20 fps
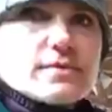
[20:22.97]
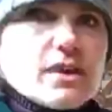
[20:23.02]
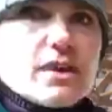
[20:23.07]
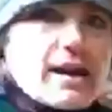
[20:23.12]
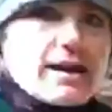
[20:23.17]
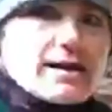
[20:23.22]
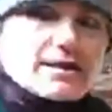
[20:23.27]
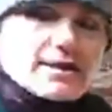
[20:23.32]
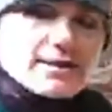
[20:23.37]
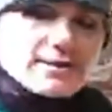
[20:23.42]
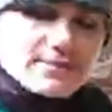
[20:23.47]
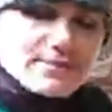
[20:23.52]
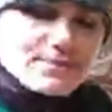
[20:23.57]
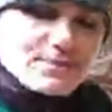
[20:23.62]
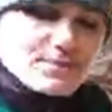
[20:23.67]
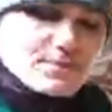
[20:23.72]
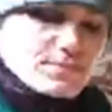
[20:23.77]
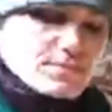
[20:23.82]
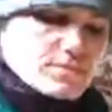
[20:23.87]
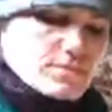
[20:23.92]
All right.
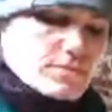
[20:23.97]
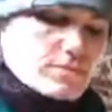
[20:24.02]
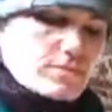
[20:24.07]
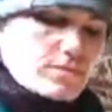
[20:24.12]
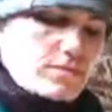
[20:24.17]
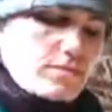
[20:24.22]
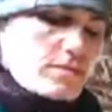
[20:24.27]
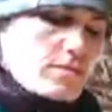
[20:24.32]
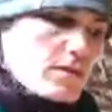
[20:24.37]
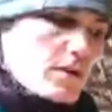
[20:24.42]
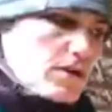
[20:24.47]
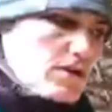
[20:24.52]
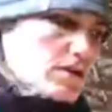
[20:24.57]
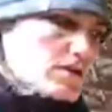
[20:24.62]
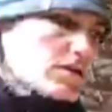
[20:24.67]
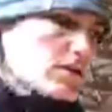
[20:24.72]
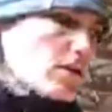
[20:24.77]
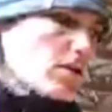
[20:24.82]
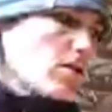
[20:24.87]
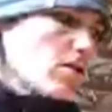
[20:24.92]

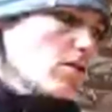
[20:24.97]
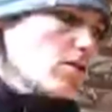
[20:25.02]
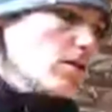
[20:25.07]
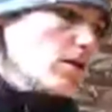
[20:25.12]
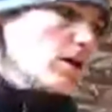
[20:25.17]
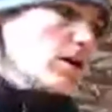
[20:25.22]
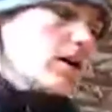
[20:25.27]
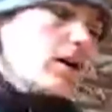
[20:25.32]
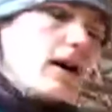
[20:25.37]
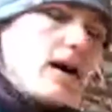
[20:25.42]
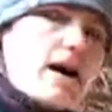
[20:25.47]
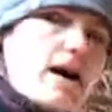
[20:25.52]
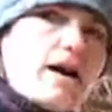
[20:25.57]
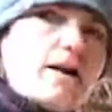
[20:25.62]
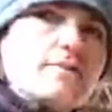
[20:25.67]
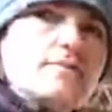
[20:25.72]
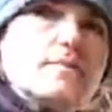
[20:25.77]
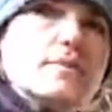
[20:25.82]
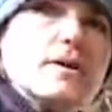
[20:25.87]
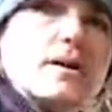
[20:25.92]
So,
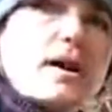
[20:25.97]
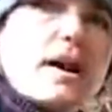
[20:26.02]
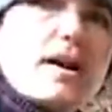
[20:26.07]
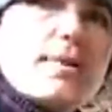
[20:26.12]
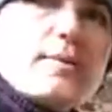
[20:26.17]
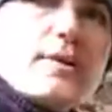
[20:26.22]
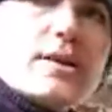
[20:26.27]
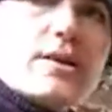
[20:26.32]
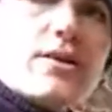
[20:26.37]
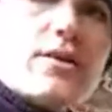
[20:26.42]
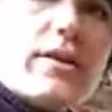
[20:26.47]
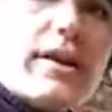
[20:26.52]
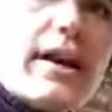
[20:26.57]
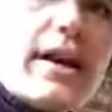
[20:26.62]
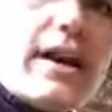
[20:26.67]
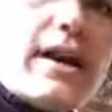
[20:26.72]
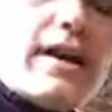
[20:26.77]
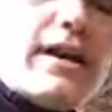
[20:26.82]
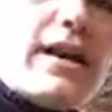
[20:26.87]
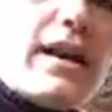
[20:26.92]
I'm going to go
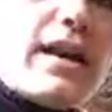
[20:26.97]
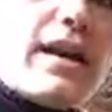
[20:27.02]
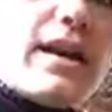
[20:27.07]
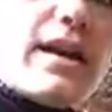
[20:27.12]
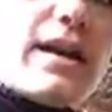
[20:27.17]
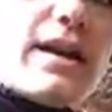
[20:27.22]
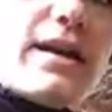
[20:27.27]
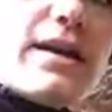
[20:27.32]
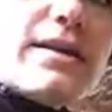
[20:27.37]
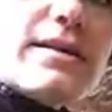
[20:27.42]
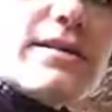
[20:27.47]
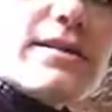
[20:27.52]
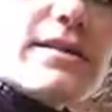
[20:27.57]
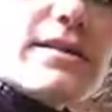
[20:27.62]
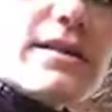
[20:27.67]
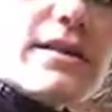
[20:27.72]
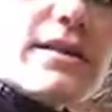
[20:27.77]
ahead and